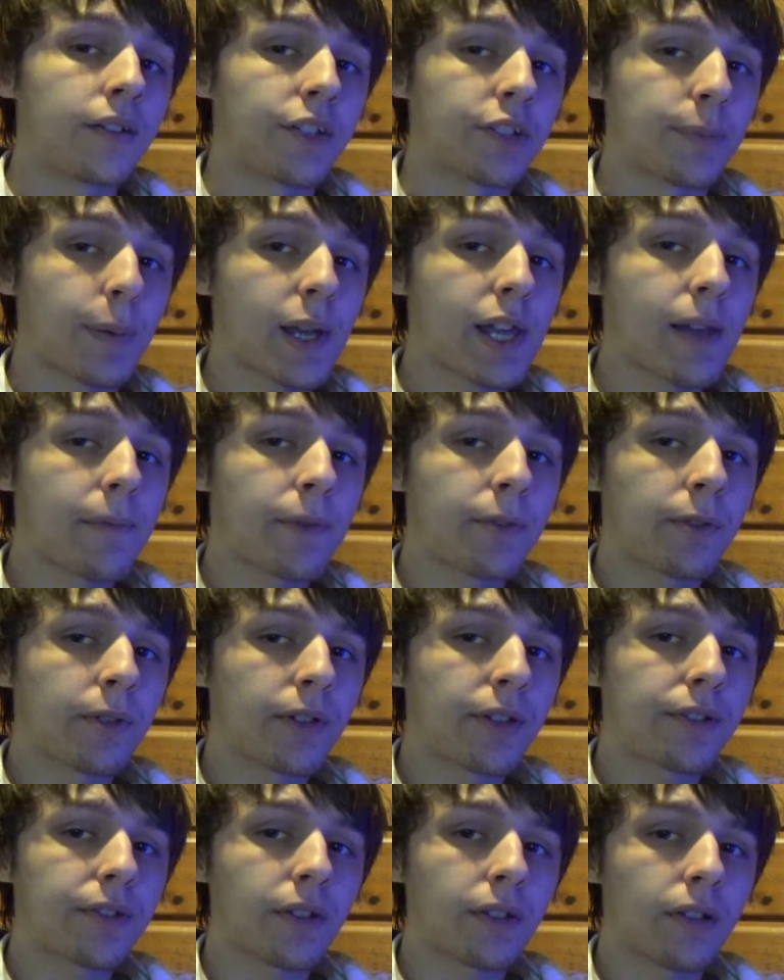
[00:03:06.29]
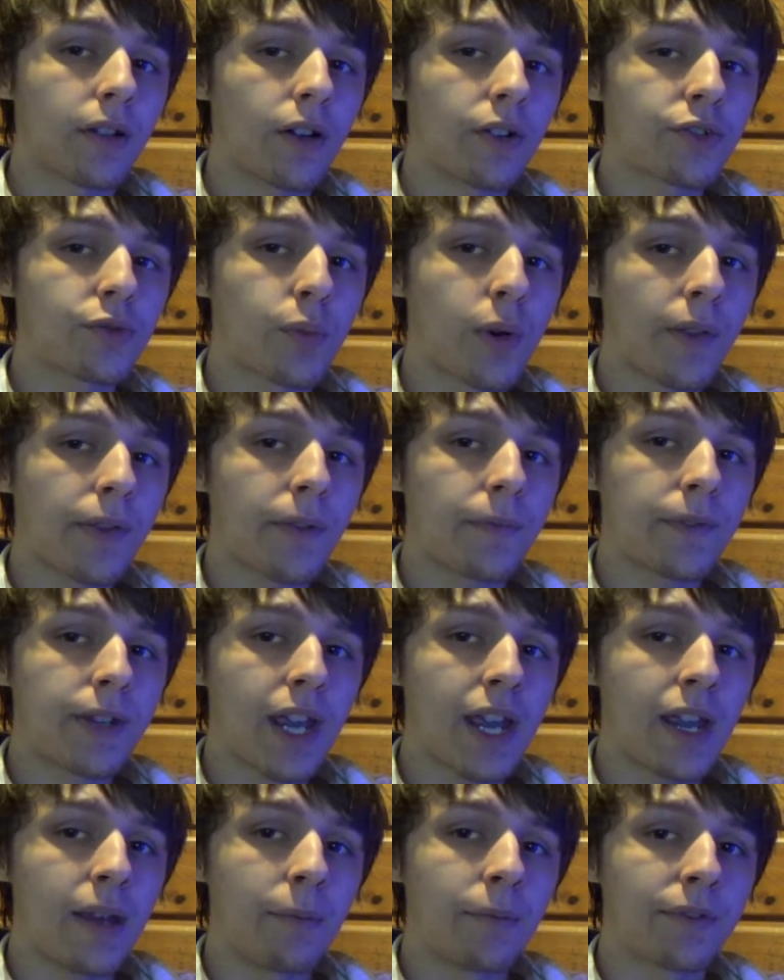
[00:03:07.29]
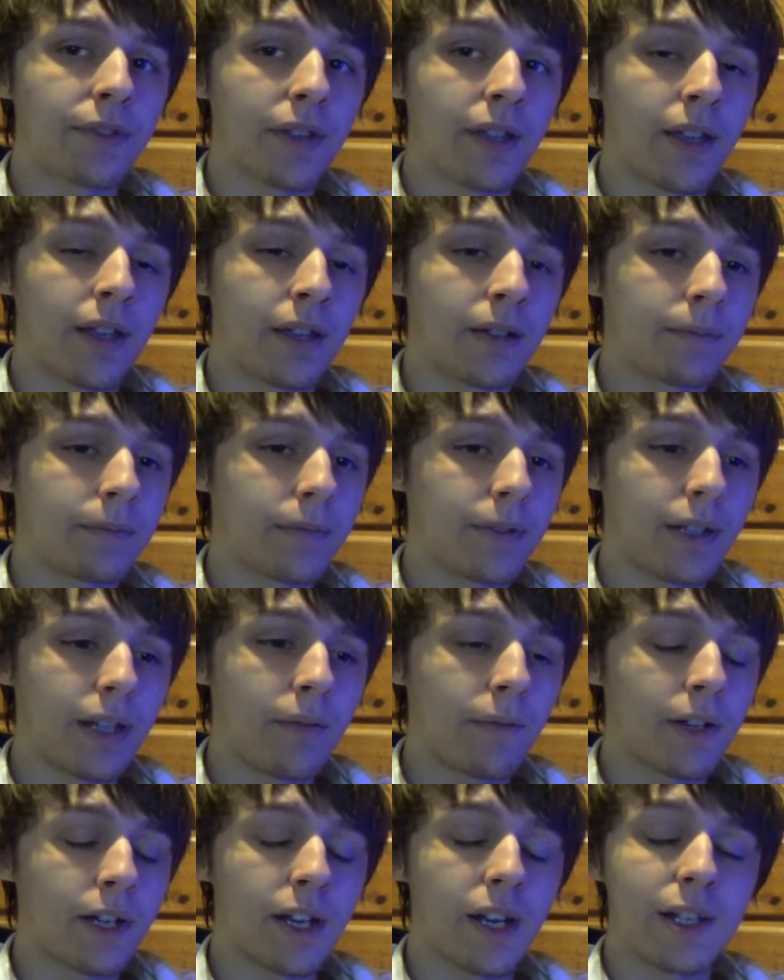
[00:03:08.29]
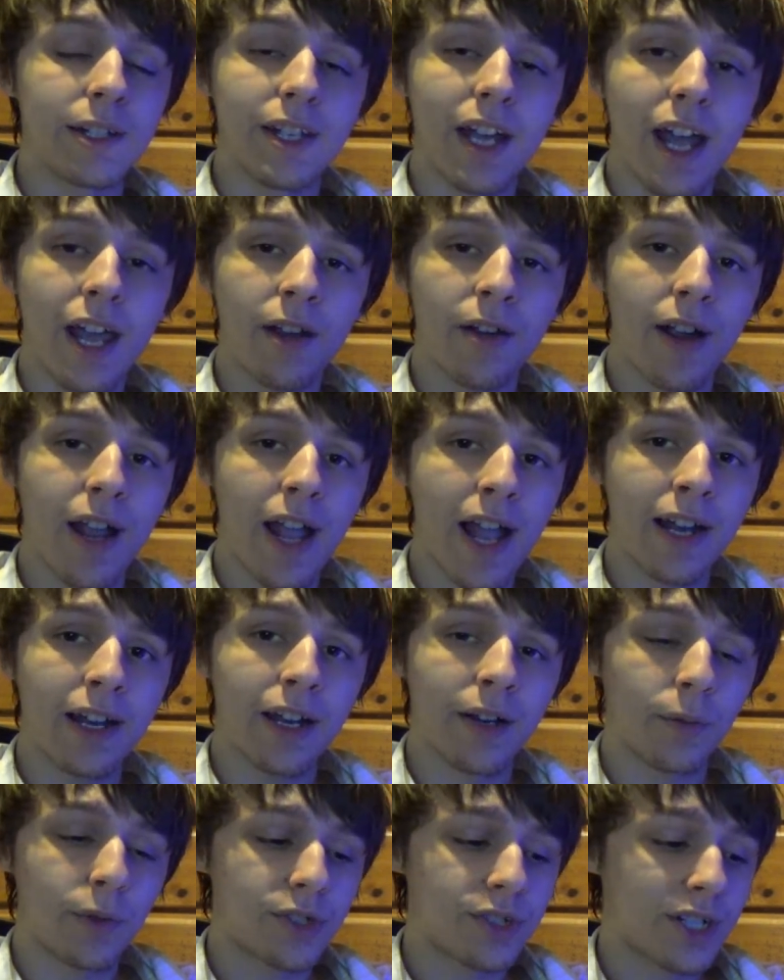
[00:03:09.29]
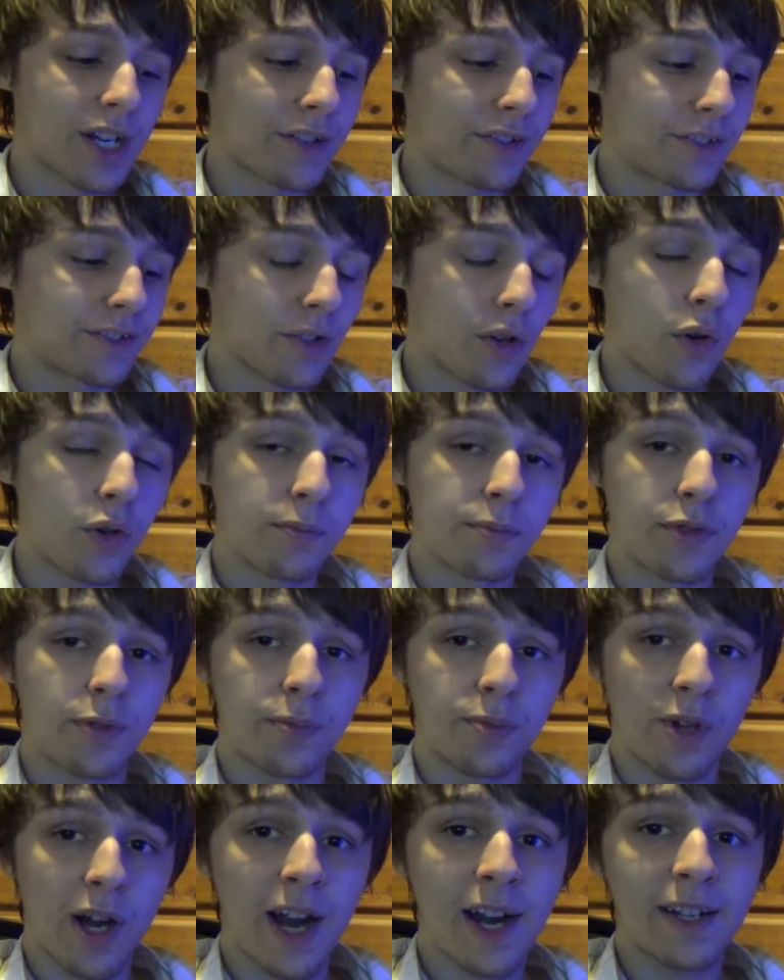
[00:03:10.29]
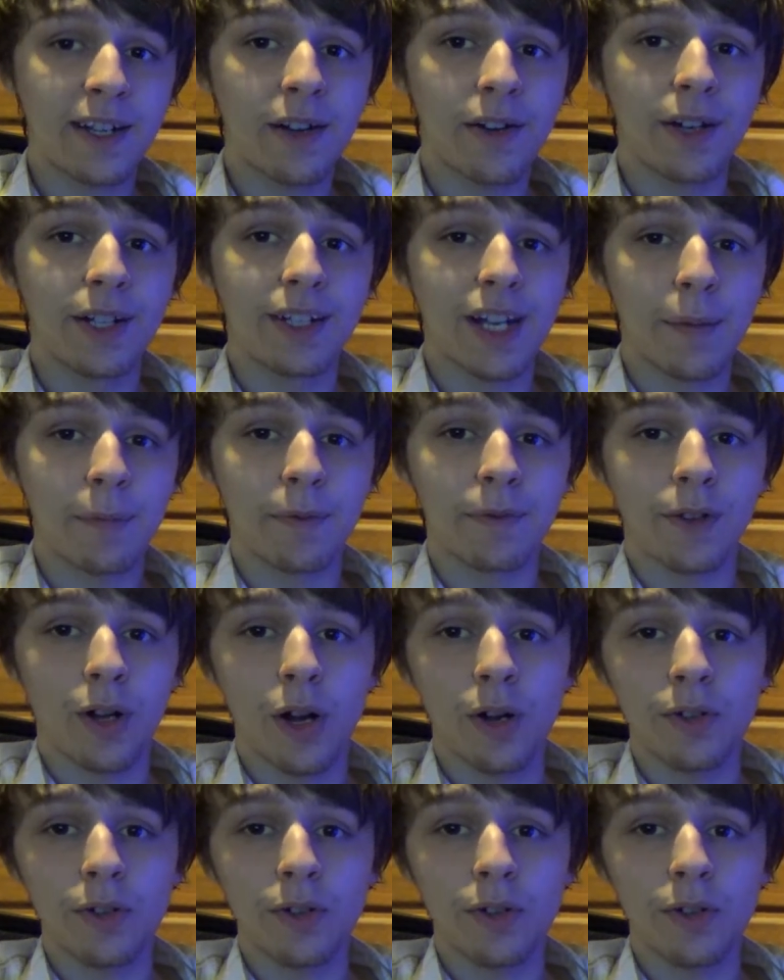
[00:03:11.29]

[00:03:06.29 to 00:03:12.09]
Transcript: Despite having released a large wealth of games, and even an entire add-on which takes its own proprietary type of